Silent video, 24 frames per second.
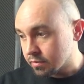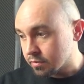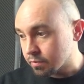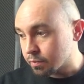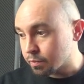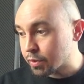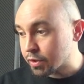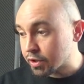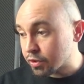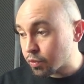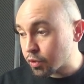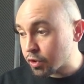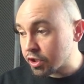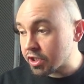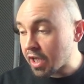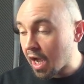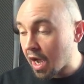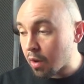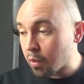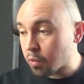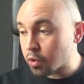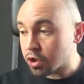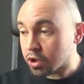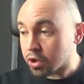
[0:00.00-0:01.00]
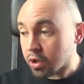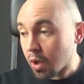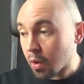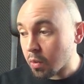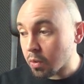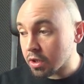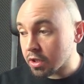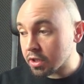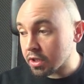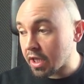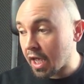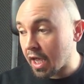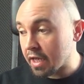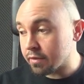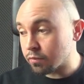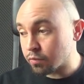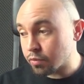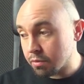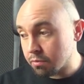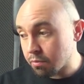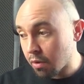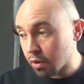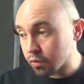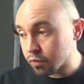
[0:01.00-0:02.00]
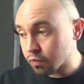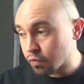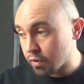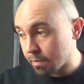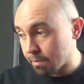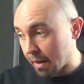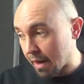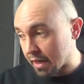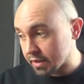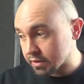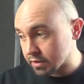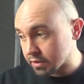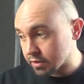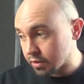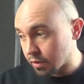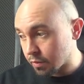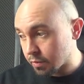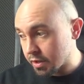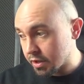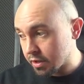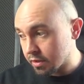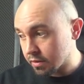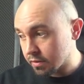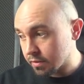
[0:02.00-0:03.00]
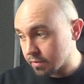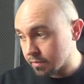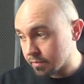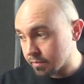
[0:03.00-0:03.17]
between our local and remote repository.